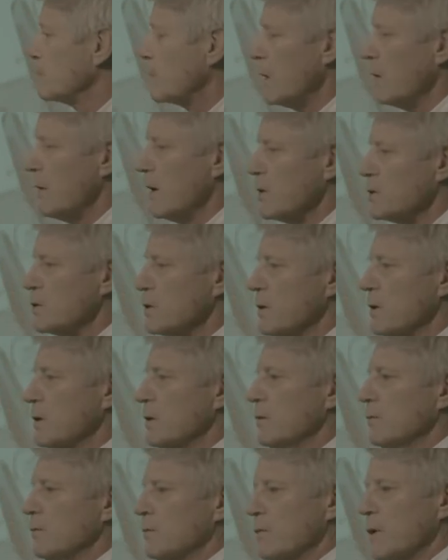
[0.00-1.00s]
go out to
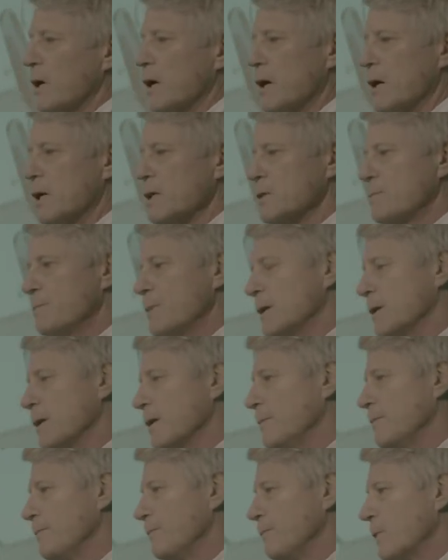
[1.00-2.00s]
the, the highest
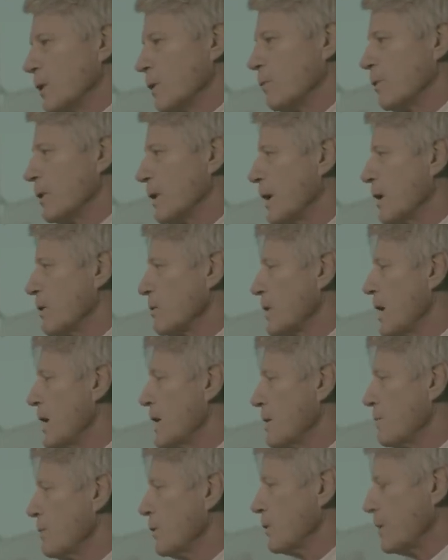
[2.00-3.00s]
bidder without
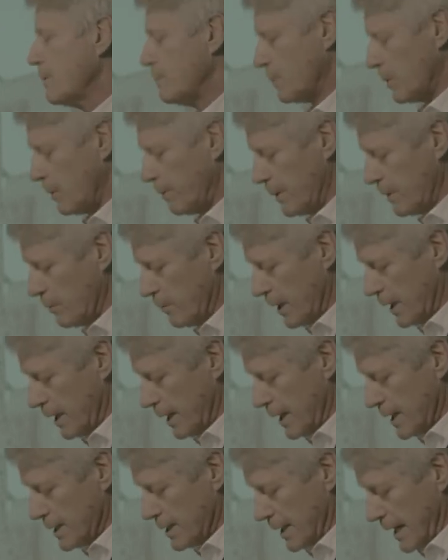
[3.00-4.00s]
anybody properly
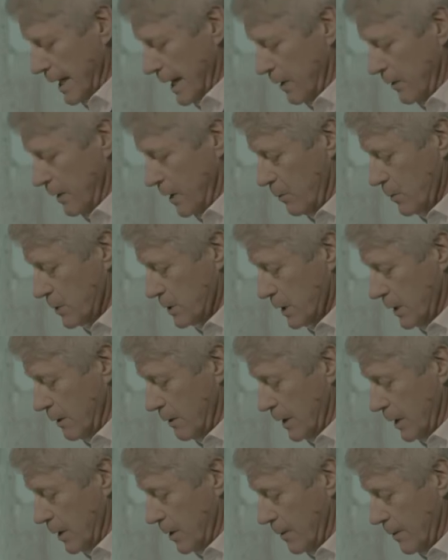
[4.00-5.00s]
regulating how that was
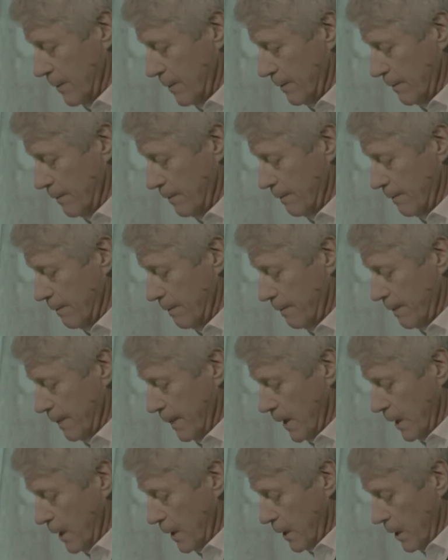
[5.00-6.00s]
going on?
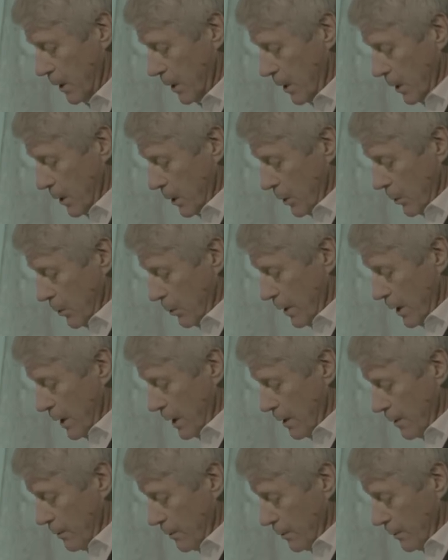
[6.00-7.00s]

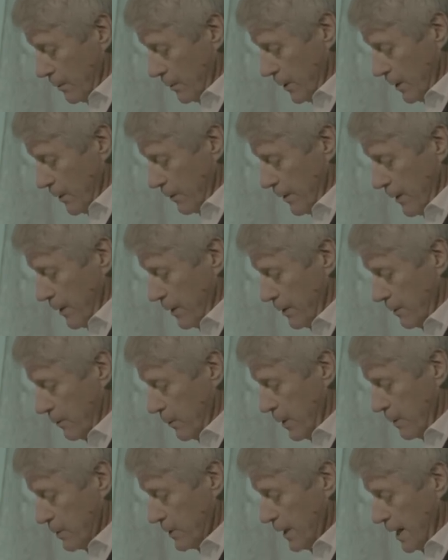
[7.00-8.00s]
Where, fire,
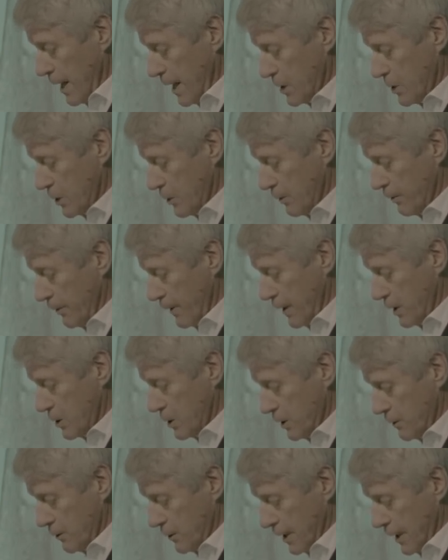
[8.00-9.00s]
where, was the National Fire
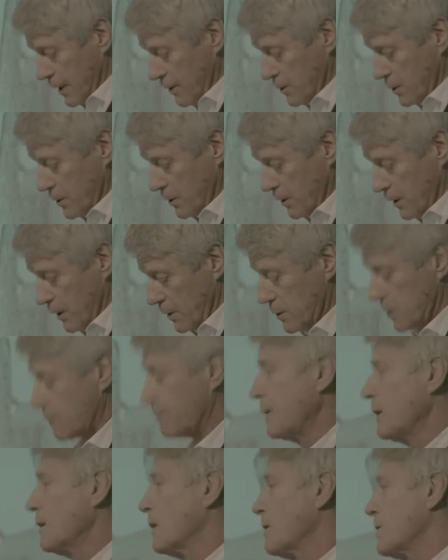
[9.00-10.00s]
Chiefs Council on
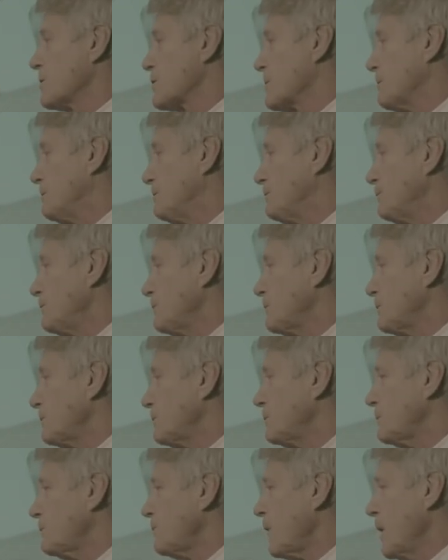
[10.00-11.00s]
sprinklers?
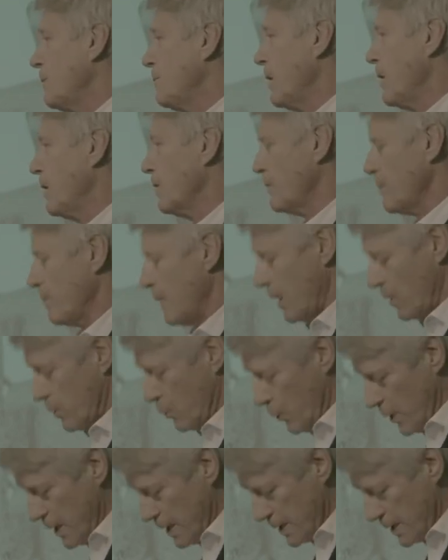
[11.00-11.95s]
Apart from that